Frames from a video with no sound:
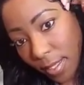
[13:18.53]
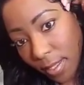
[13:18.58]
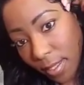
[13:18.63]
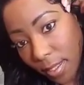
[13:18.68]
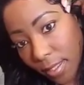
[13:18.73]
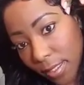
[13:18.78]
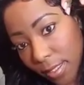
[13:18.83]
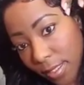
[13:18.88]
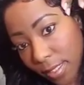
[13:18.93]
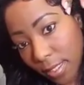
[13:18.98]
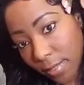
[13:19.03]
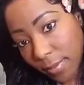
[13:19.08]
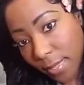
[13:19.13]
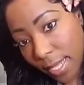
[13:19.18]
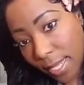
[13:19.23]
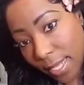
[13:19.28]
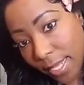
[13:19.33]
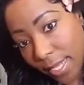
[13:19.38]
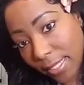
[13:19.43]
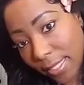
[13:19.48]
Because some
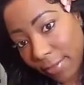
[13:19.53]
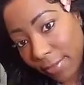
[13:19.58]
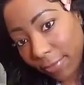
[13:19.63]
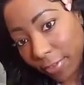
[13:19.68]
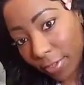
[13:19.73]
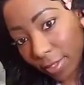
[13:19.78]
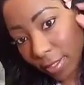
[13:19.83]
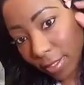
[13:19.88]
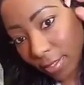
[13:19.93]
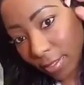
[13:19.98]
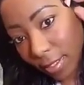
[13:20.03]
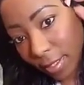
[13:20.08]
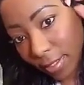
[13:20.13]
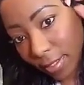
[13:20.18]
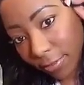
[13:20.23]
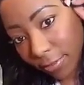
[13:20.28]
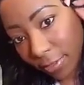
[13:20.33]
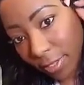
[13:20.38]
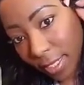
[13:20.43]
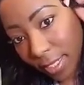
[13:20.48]
days I'm feeling
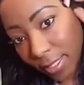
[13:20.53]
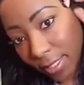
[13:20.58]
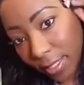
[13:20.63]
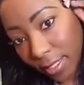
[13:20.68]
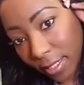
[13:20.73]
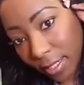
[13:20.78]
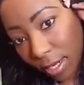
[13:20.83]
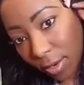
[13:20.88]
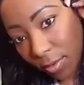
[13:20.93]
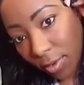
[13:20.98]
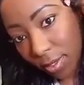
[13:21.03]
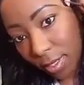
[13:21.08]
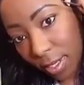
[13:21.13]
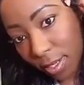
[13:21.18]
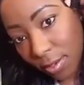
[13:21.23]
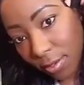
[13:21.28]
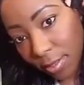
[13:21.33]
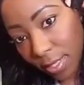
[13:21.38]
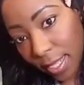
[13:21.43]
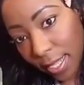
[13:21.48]
fancy and I want a
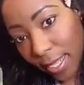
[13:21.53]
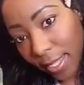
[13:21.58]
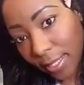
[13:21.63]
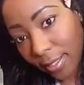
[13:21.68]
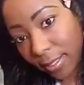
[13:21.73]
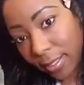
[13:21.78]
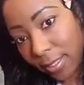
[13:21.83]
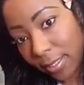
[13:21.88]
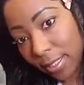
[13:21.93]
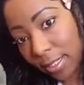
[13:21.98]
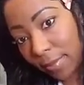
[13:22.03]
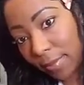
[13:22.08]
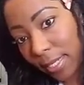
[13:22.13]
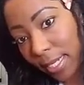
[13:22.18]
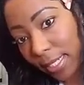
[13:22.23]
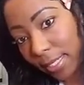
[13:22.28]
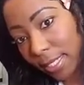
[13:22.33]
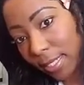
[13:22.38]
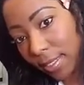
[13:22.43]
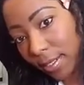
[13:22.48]
whole lot, and then some
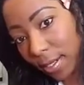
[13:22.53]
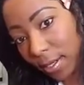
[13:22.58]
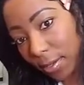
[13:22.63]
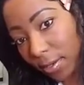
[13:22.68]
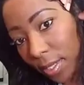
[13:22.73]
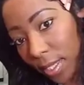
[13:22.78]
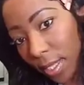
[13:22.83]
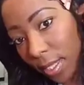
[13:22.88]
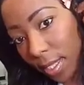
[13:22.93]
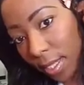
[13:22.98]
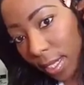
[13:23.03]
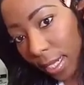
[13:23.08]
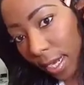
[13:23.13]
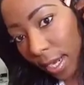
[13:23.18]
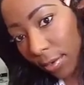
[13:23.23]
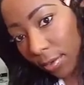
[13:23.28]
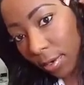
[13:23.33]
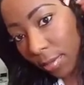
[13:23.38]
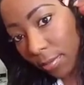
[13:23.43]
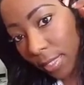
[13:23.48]
days I don't. And
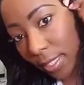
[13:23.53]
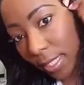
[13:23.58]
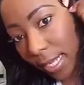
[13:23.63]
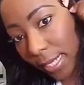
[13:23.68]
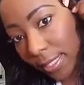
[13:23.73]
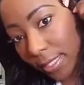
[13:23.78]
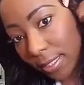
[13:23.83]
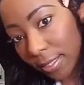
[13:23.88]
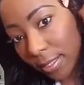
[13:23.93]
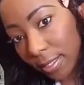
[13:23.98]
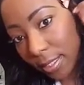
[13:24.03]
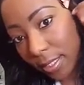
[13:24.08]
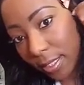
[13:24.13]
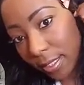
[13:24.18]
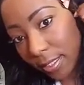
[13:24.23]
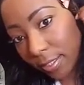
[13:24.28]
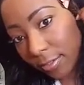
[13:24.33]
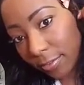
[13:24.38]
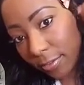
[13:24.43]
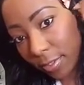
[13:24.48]
I normally like to
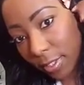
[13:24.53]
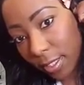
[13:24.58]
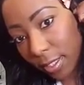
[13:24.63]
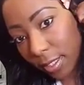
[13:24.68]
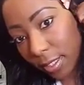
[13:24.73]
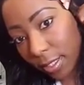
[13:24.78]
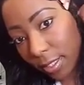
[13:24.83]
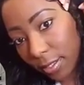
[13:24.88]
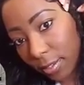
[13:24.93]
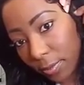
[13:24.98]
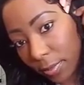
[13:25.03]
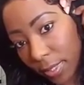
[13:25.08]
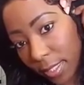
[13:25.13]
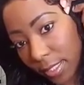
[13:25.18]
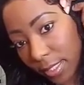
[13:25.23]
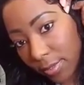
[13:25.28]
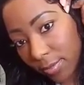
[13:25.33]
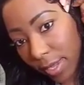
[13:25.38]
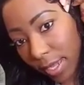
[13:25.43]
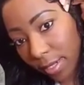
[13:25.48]
leave a little
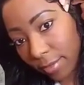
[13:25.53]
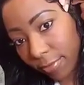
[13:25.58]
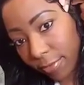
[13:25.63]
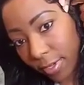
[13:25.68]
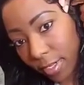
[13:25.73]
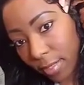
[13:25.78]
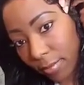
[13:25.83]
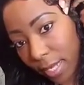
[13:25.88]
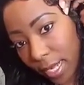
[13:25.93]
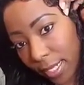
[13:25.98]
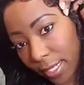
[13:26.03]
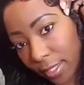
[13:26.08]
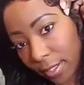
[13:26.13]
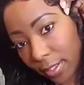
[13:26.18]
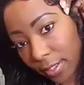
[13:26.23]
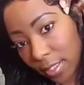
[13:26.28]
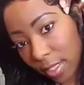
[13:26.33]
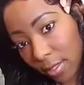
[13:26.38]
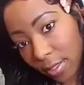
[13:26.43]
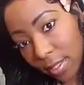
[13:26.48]
piece right in front of my
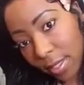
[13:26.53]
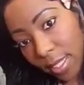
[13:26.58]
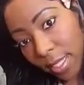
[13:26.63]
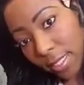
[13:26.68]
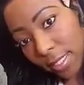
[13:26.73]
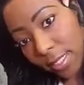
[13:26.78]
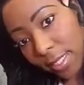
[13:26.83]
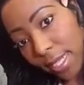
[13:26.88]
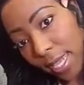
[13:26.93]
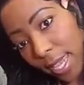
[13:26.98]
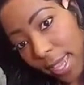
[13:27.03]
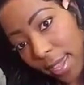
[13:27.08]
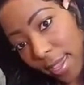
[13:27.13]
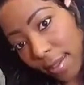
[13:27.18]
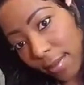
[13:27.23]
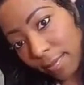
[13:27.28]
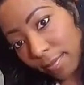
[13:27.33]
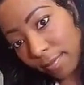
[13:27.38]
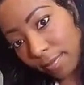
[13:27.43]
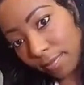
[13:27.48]
ear so that that
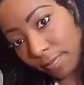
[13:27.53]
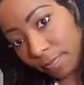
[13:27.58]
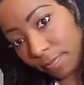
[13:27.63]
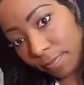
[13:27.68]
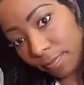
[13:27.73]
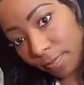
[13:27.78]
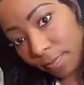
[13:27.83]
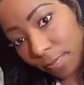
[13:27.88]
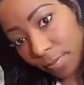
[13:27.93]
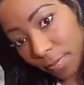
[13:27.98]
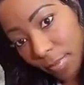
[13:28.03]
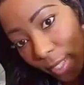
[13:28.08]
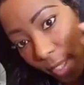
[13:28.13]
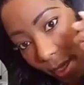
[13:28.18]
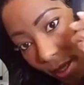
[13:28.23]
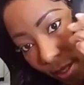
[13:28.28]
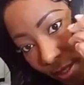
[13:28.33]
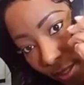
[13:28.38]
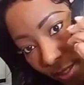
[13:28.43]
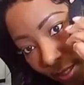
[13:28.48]
tab
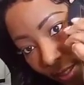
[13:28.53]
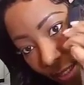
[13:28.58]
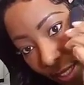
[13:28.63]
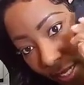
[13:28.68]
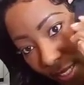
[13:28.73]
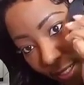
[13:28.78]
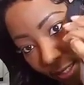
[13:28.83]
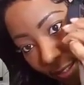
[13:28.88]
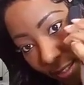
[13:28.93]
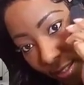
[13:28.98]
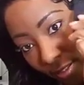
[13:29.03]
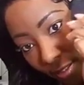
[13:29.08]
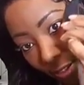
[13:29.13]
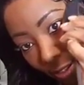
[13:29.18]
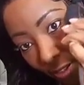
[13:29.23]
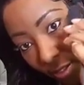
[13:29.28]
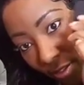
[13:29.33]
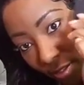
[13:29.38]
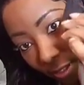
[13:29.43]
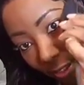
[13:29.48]
stays
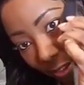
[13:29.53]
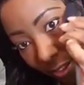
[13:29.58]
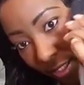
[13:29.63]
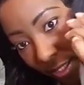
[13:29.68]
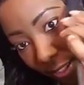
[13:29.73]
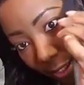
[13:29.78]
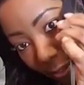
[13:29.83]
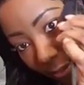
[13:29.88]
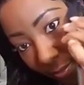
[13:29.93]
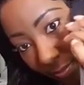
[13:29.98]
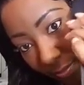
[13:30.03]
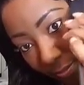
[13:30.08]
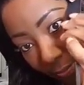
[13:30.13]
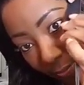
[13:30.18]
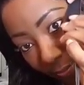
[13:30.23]
securely down.